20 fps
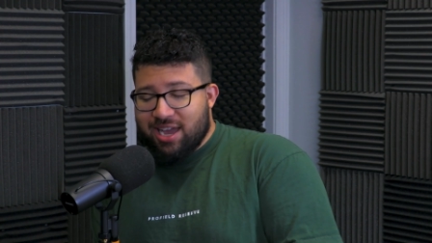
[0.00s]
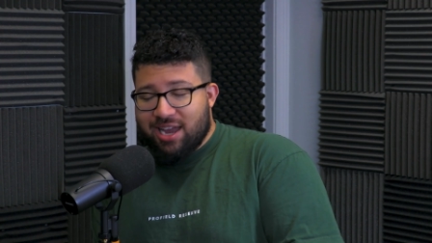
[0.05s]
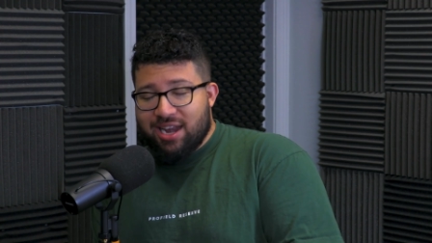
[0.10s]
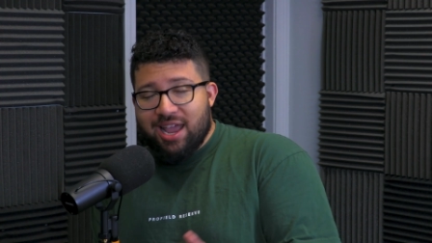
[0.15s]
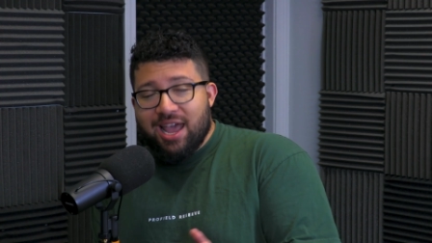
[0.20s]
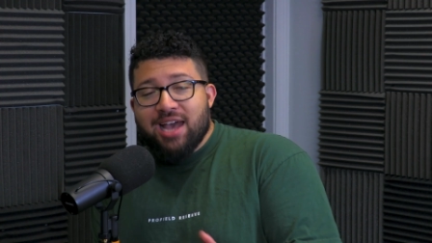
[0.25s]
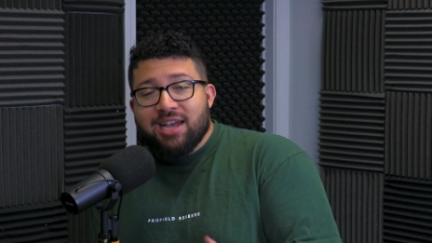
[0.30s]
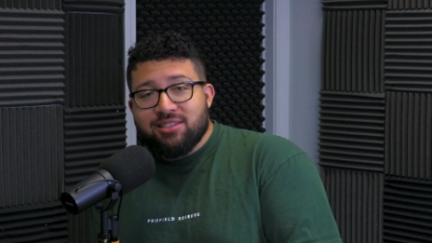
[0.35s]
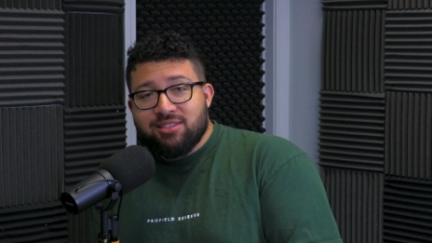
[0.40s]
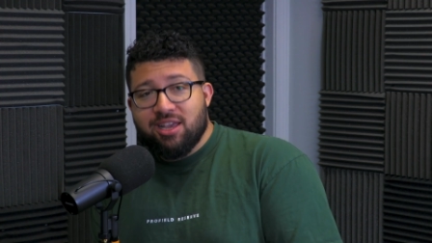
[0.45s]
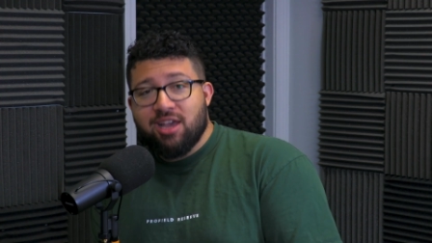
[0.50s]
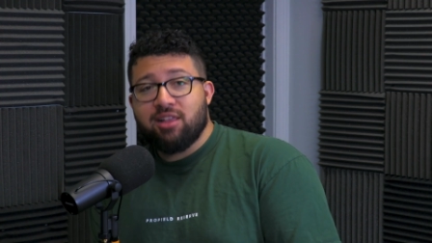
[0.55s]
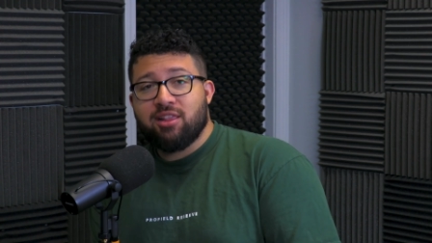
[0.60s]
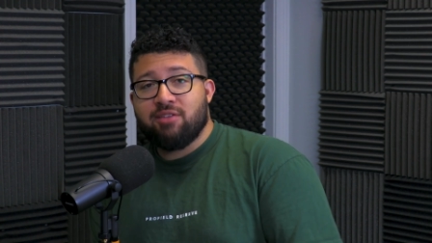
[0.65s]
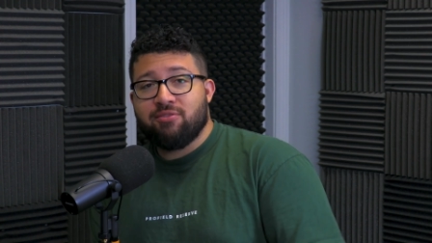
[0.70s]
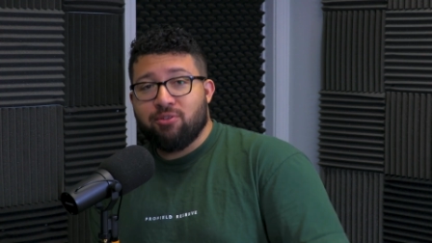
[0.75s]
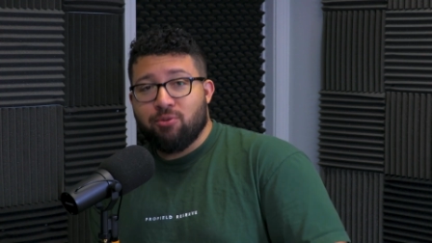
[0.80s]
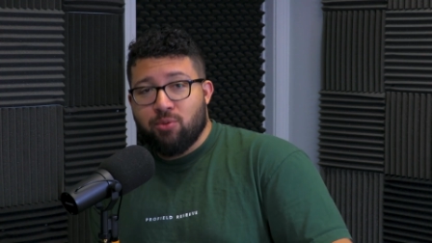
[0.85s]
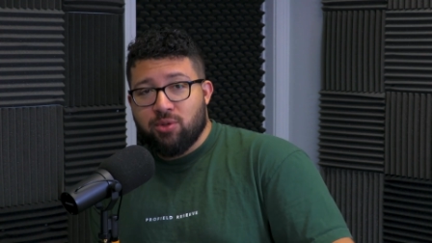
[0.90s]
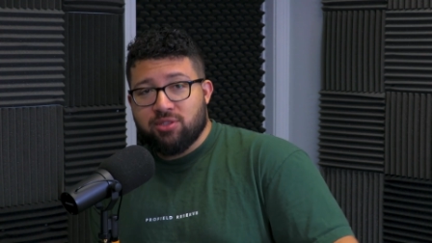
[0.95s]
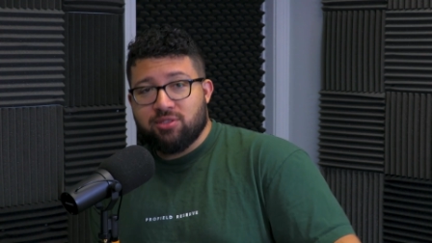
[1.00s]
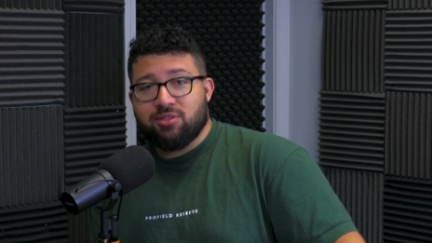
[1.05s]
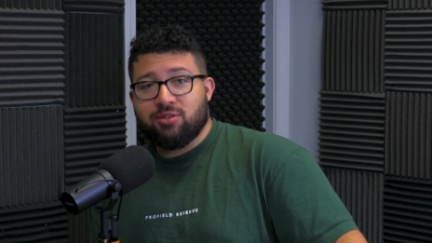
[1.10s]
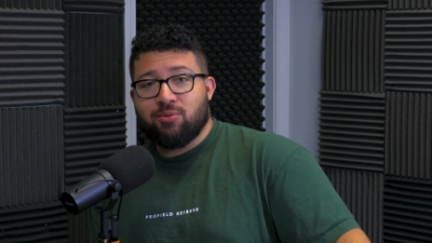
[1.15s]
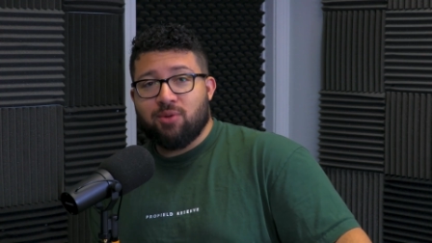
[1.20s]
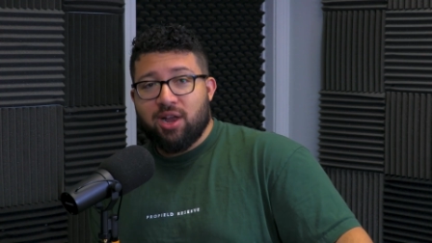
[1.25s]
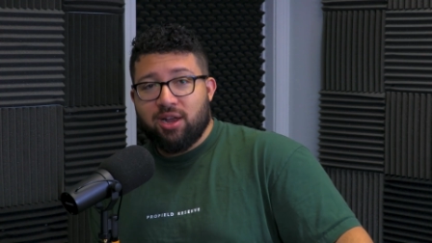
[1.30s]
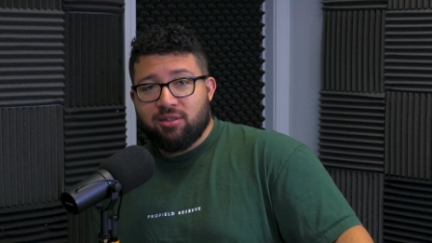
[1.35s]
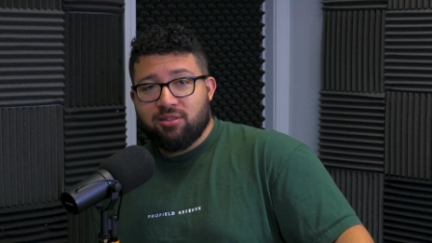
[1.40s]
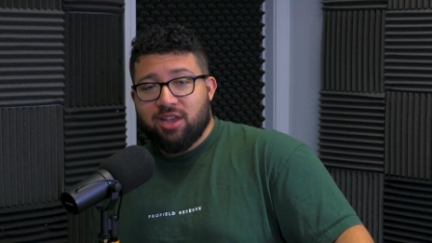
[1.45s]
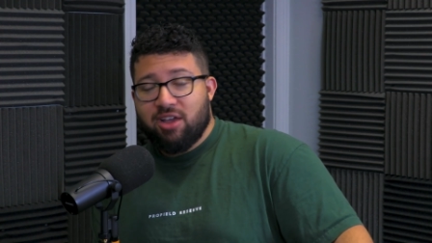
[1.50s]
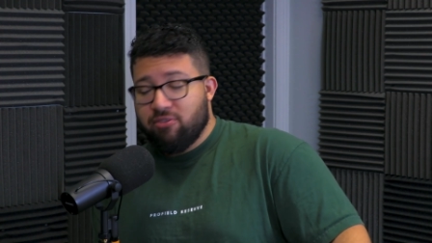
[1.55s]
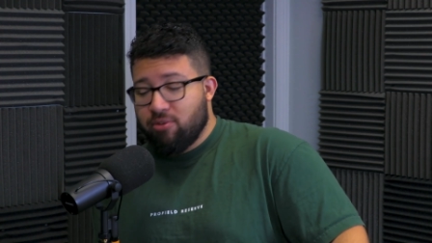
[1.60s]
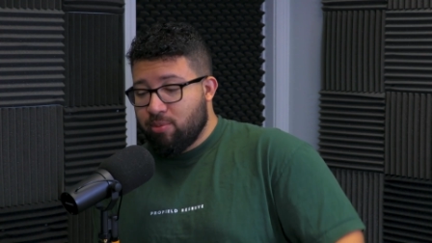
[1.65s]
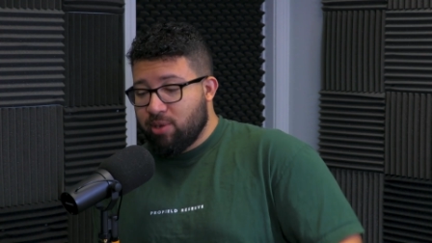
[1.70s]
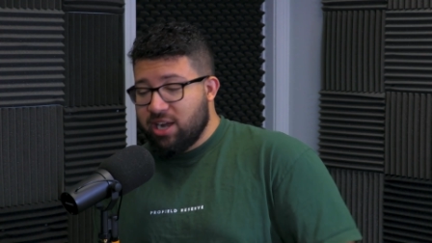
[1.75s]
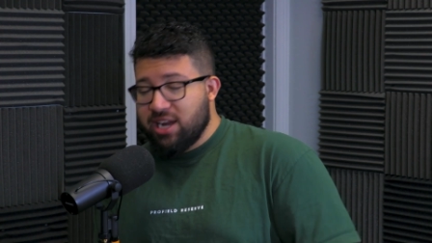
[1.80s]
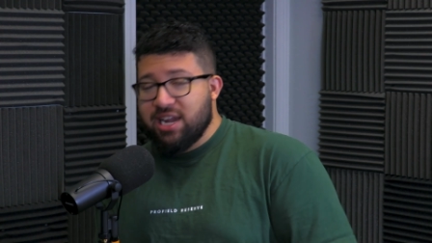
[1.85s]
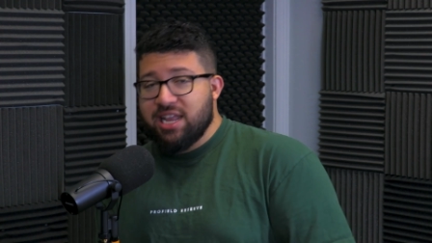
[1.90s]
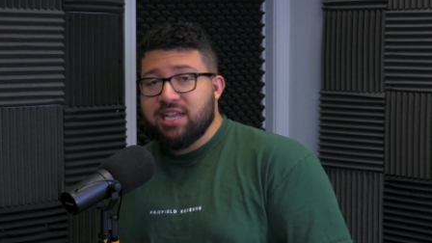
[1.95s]
got to exhale every once in a while.
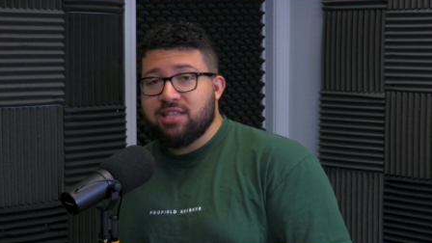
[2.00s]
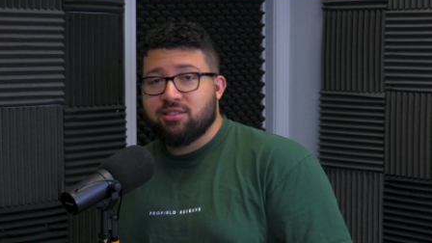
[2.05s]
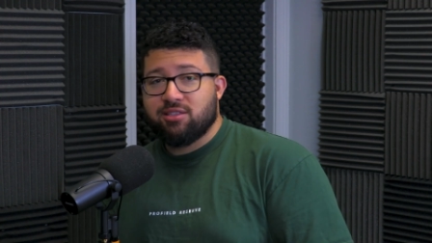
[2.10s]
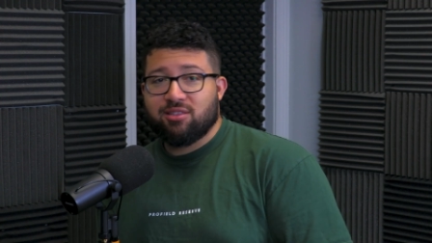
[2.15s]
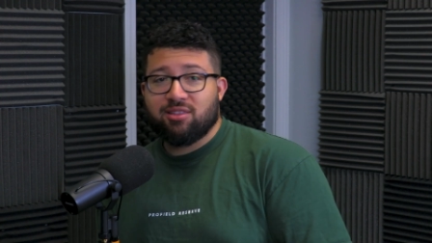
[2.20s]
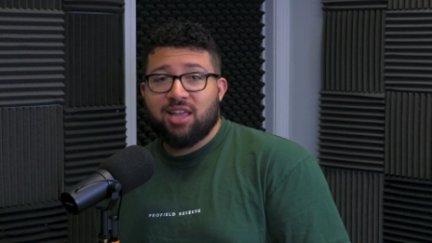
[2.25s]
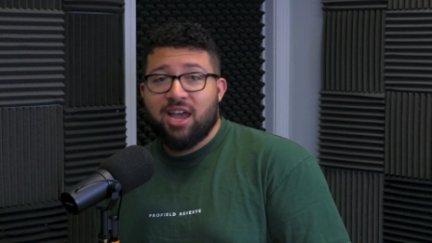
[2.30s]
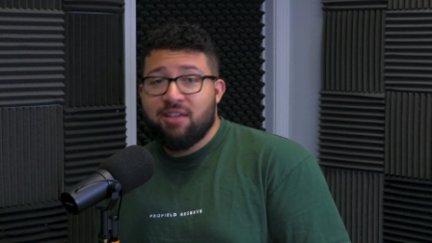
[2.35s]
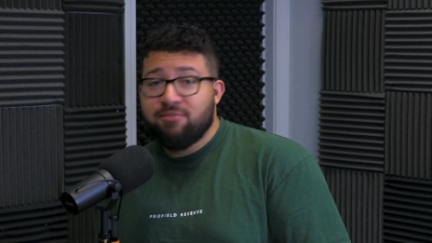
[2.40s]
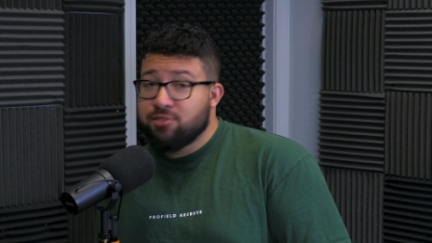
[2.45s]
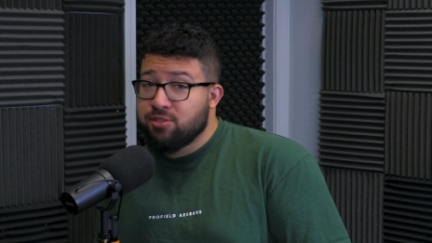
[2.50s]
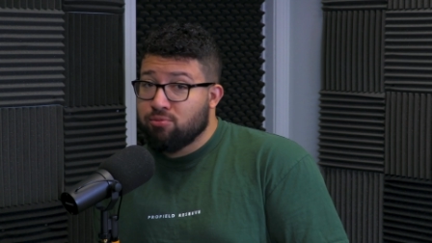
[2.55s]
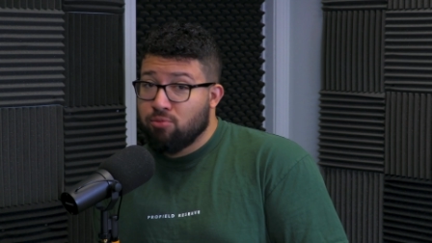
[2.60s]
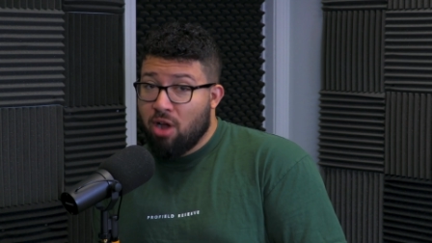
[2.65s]
Everybody needs it. Life's